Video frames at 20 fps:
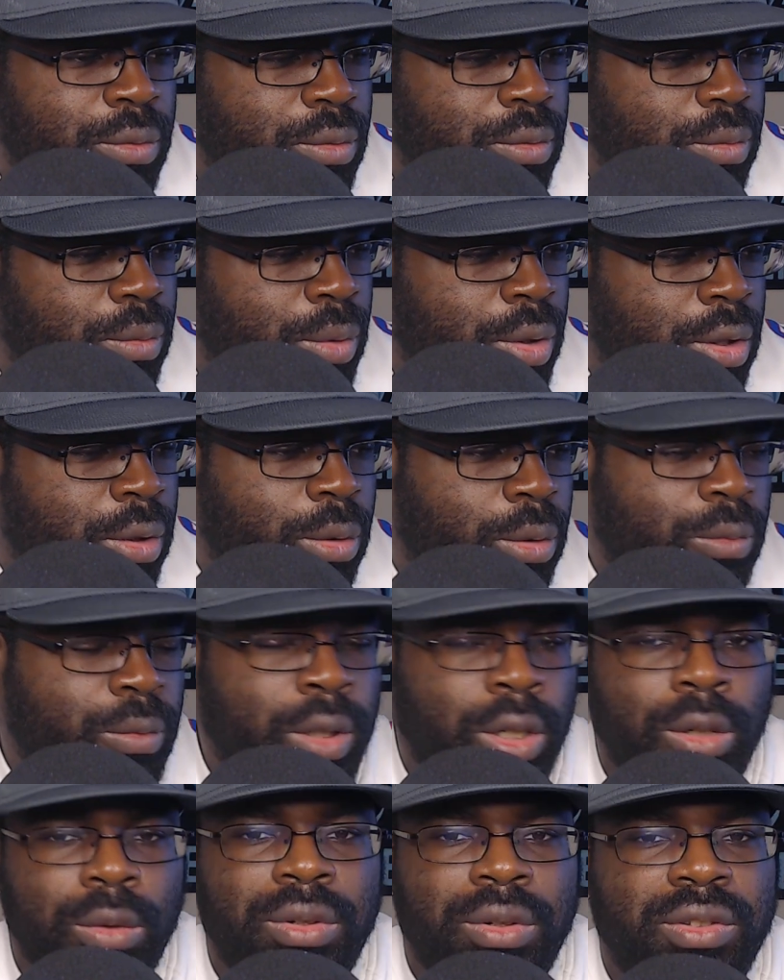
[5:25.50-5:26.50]
we're on the
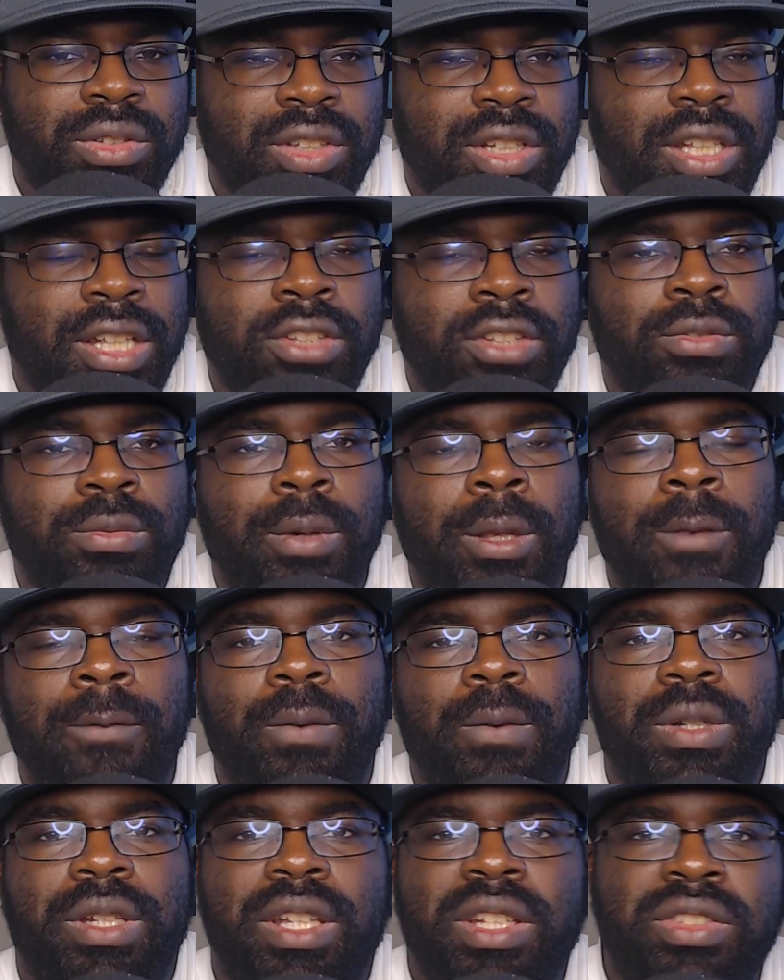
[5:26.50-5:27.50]
road to East
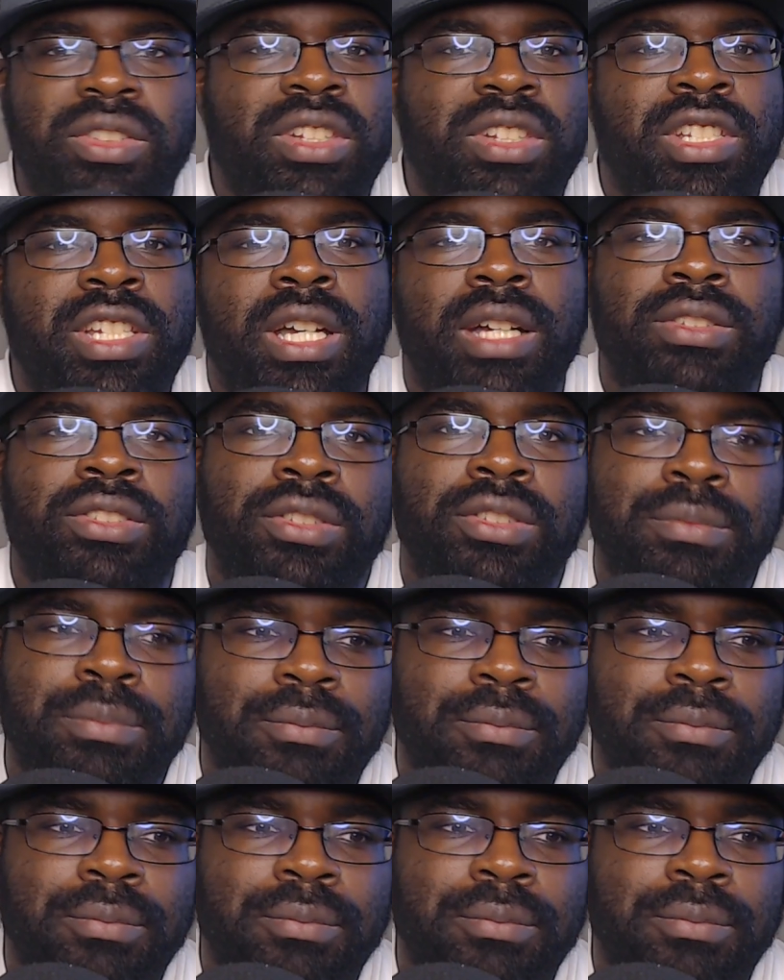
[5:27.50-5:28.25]
Rutherford against the Jets.